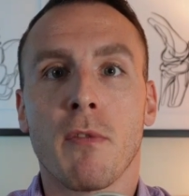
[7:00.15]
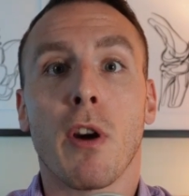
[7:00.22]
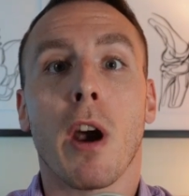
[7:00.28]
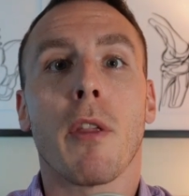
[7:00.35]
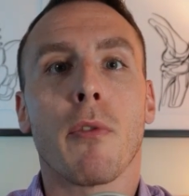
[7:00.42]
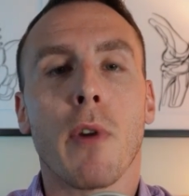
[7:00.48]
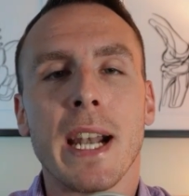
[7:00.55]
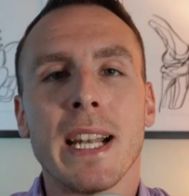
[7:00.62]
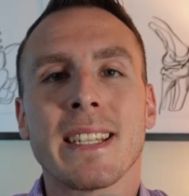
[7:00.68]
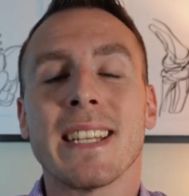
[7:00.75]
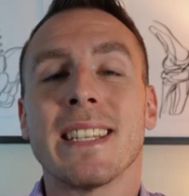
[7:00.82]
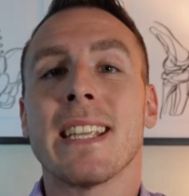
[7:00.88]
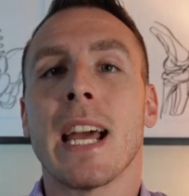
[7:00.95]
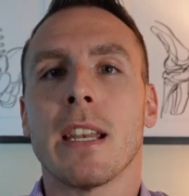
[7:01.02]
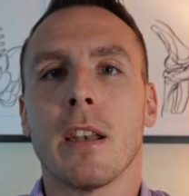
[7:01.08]
for arthritis
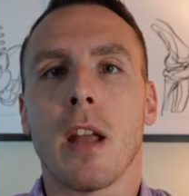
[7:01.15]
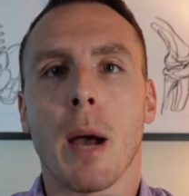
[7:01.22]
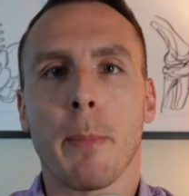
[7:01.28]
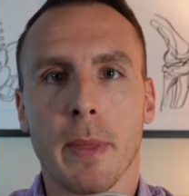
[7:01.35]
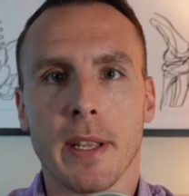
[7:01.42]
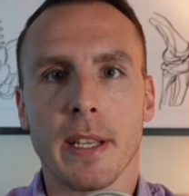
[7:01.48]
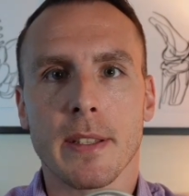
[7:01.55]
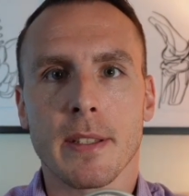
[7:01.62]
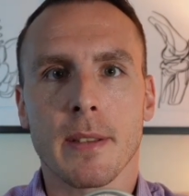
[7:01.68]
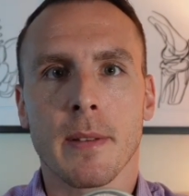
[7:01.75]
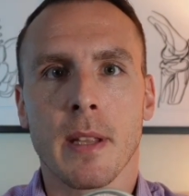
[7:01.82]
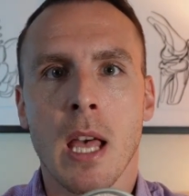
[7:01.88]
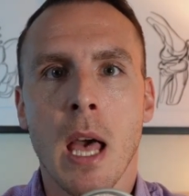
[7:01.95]
and tendinopathies.